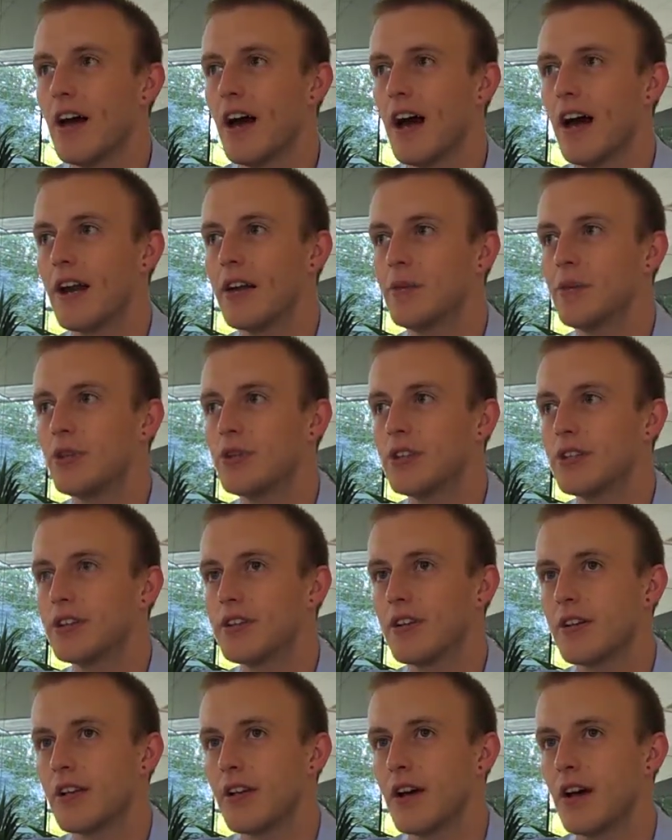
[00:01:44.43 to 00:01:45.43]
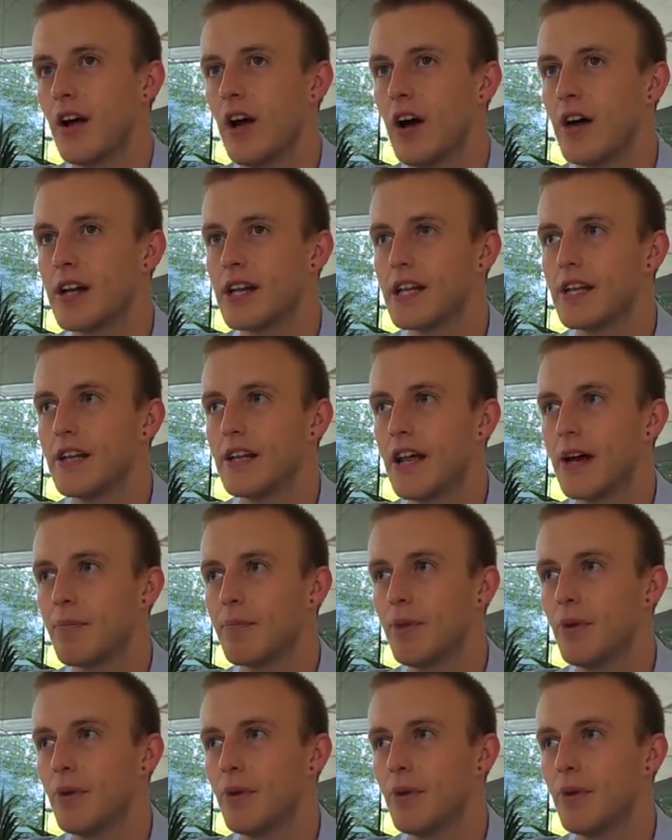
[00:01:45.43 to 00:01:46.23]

And it was just, I needed that